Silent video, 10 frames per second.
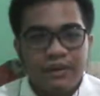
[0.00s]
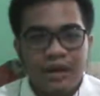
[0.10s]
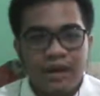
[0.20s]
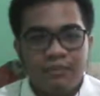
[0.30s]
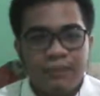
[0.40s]

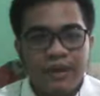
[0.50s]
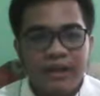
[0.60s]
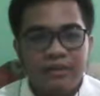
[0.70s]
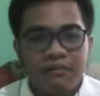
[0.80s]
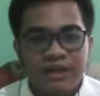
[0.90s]
and
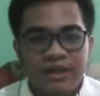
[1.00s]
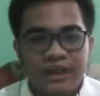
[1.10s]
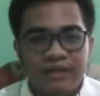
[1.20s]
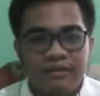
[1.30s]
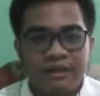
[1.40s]
propeller, which
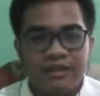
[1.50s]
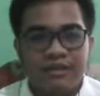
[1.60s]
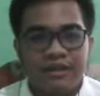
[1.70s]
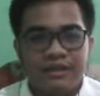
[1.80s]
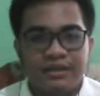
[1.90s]
generates
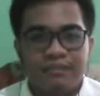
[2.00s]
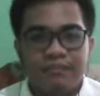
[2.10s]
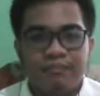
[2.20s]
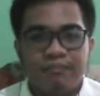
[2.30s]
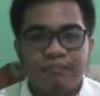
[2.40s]
thrust.
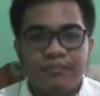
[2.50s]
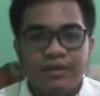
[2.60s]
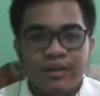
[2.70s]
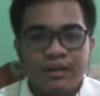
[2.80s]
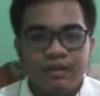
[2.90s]

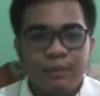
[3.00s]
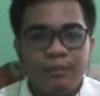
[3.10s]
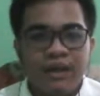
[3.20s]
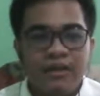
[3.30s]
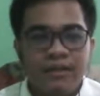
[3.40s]
The
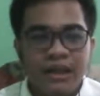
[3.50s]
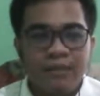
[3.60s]
propeller can be